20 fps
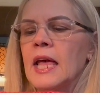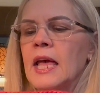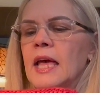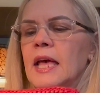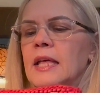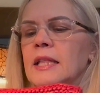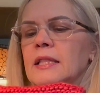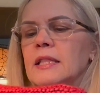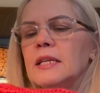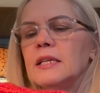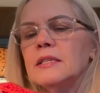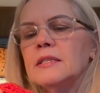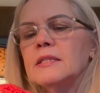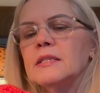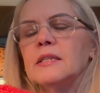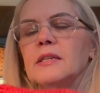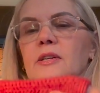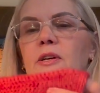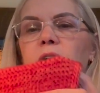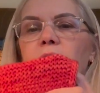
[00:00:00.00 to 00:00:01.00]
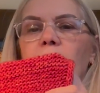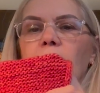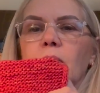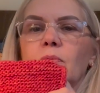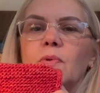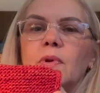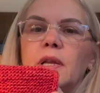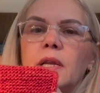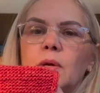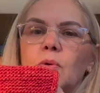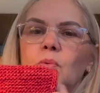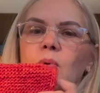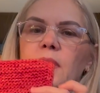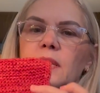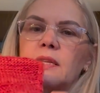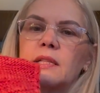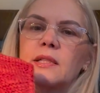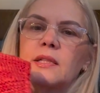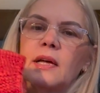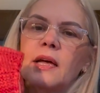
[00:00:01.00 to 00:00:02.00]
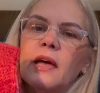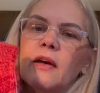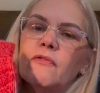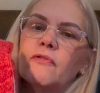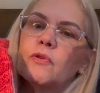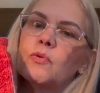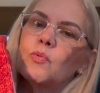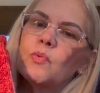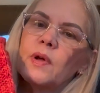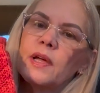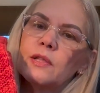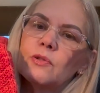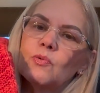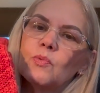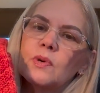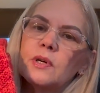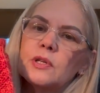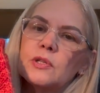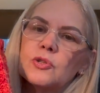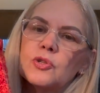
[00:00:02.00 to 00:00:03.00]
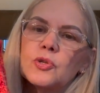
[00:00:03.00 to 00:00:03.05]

And this year I really wanted to have a red one